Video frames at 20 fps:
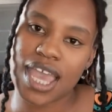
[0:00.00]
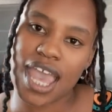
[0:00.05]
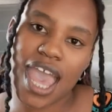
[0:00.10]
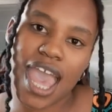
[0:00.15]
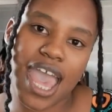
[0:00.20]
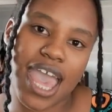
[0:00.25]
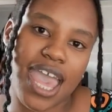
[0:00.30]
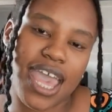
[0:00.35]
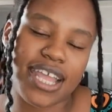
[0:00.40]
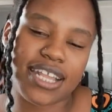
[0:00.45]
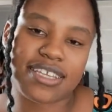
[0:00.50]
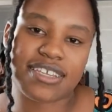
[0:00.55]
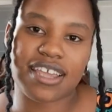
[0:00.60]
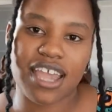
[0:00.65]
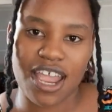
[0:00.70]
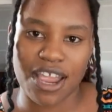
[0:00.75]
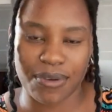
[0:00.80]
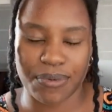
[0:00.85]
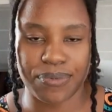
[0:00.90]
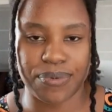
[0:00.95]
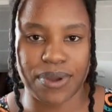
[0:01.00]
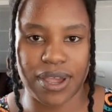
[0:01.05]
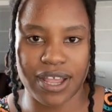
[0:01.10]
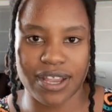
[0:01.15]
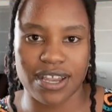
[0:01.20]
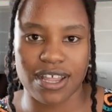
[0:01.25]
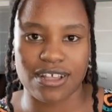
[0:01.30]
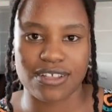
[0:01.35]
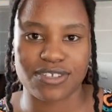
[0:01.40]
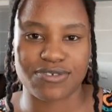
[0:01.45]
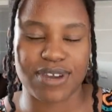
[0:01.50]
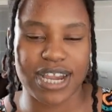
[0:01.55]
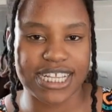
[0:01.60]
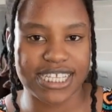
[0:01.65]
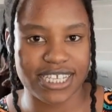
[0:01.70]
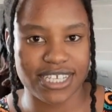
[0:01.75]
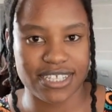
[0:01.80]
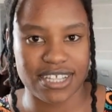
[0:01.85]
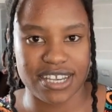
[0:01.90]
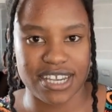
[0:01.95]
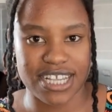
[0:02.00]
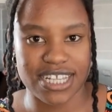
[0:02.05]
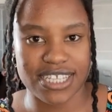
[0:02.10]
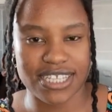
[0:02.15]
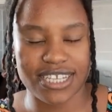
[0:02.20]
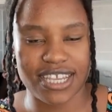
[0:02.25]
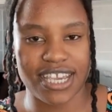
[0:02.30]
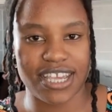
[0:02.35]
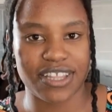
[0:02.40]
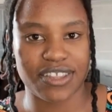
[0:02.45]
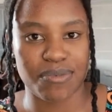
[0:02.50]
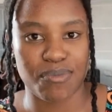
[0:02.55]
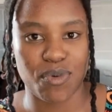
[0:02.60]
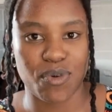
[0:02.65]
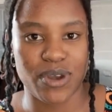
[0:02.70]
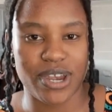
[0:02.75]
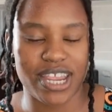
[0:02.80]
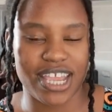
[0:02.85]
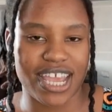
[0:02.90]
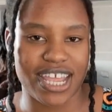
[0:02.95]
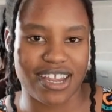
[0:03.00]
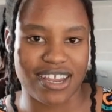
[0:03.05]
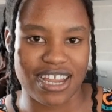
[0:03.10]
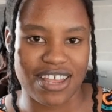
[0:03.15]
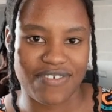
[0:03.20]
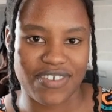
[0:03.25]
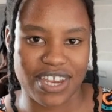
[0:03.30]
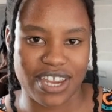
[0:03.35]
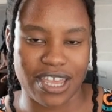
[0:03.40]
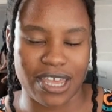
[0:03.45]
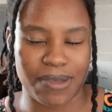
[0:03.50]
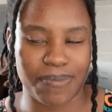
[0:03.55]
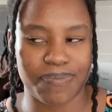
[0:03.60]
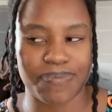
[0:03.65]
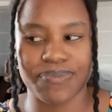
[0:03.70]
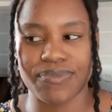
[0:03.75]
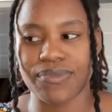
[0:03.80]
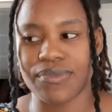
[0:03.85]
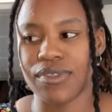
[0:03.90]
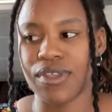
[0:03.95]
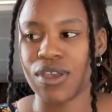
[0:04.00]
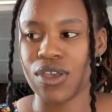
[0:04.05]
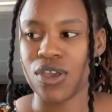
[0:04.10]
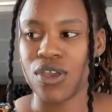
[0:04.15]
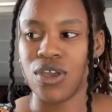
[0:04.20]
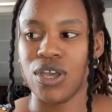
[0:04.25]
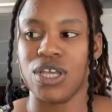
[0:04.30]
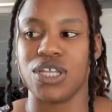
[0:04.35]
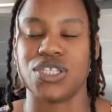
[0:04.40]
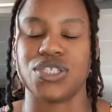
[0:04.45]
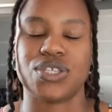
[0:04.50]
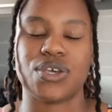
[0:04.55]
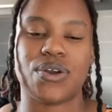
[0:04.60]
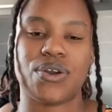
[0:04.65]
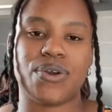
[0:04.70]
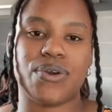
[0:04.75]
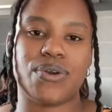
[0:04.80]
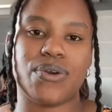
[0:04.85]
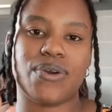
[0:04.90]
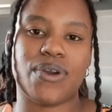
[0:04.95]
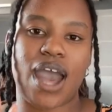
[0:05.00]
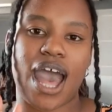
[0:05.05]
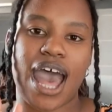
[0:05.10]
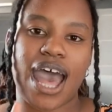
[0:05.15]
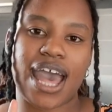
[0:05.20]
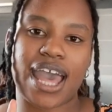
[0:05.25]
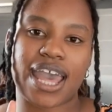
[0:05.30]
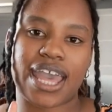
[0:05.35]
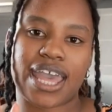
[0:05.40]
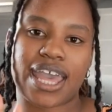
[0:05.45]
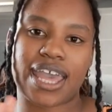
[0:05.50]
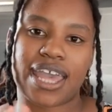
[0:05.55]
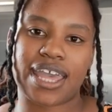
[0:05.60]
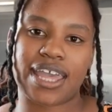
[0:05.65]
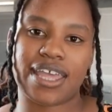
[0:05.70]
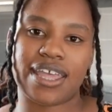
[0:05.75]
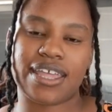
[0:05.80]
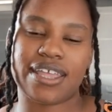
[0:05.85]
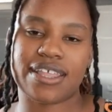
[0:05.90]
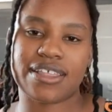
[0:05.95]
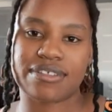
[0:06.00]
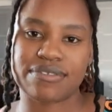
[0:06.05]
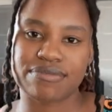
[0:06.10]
And I was writing the next day in the morning at 11 a.m. So I